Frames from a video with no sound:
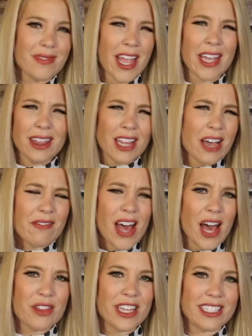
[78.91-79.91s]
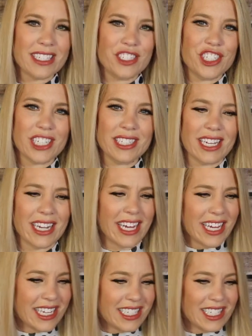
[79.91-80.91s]
I love how this is just an
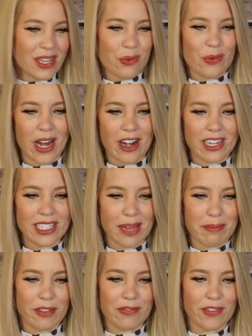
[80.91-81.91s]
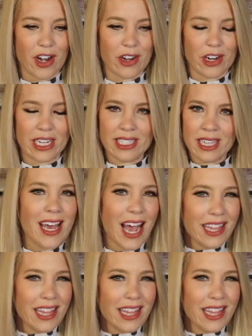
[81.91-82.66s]
easy wear type of fragrance.